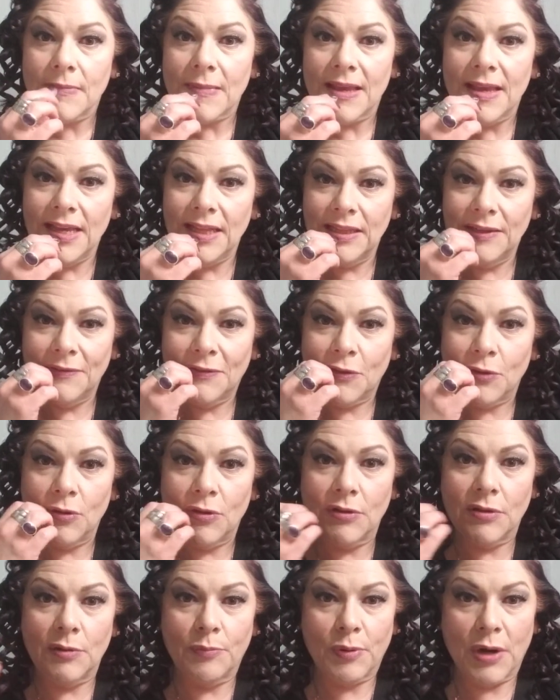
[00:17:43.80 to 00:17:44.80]
He lived through the
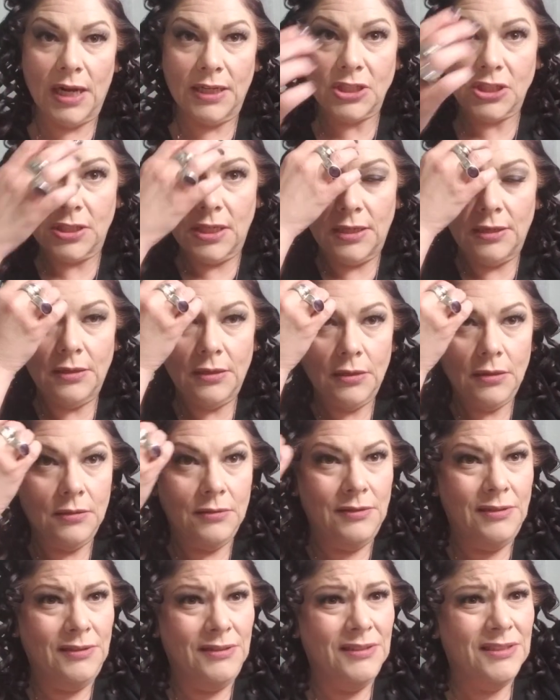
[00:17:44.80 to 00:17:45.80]
Depression.
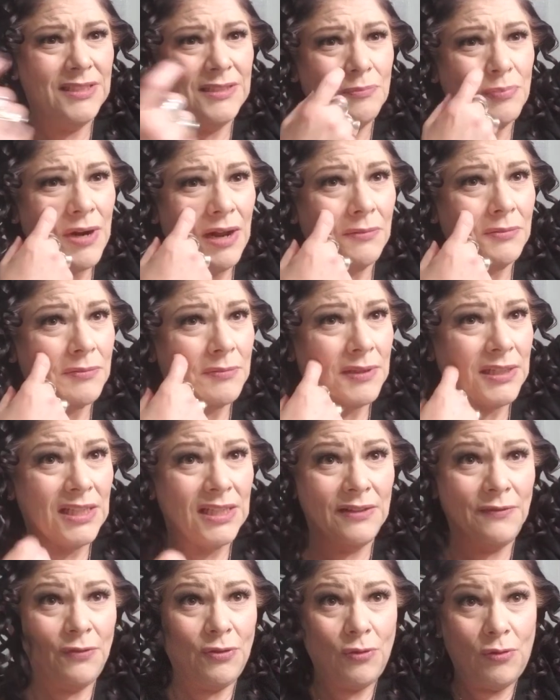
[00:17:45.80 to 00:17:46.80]
He probably
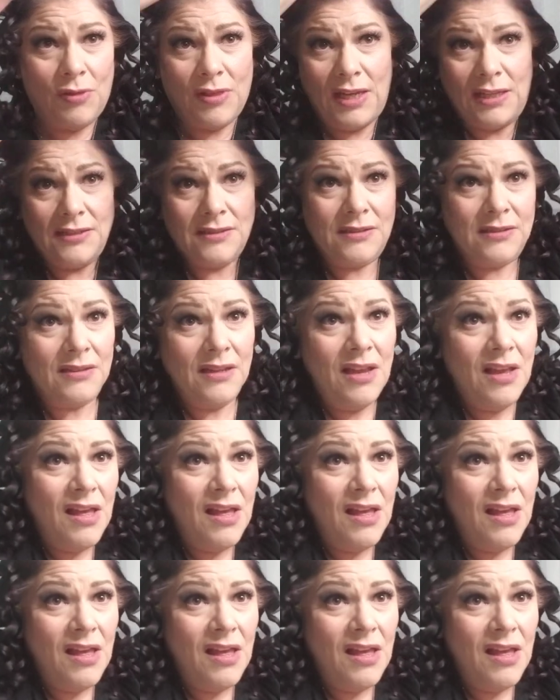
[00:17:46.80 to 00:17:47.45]
lived through things